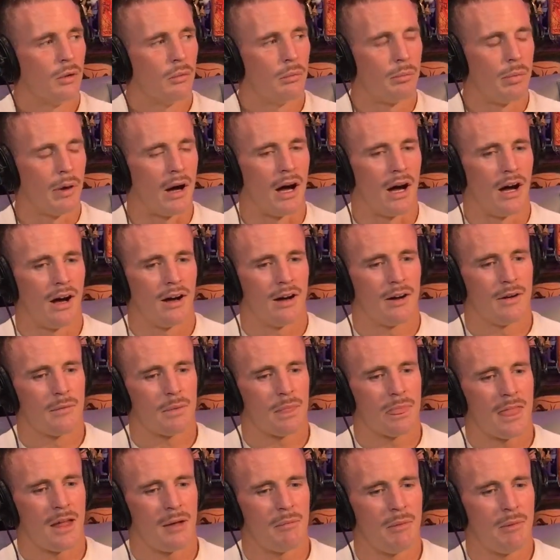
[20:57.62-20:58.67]
But
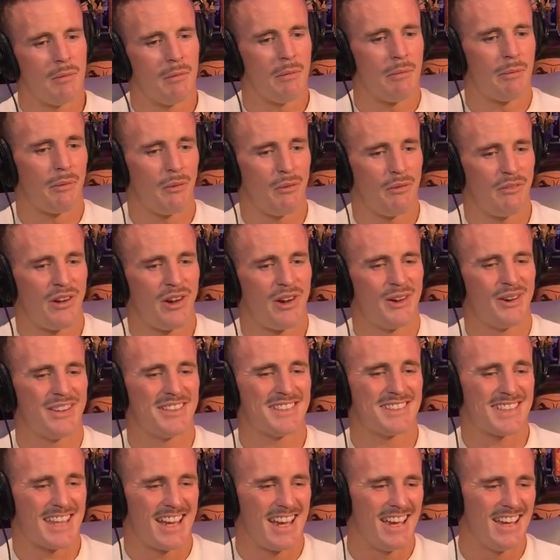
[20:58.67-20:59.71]
I remember Paul Felder
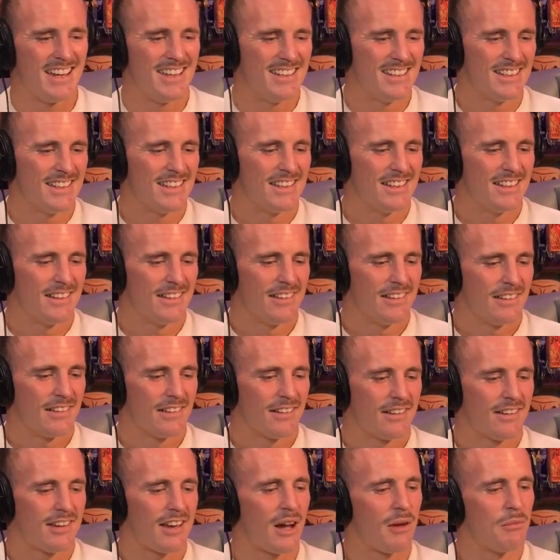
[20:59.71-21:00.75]
saying,
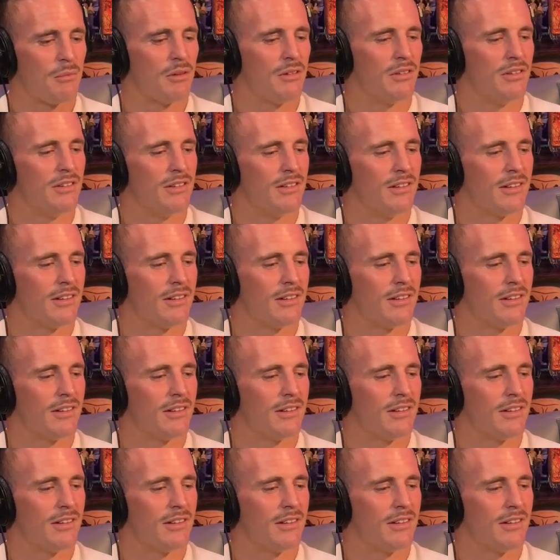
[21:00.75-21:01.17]
Cameron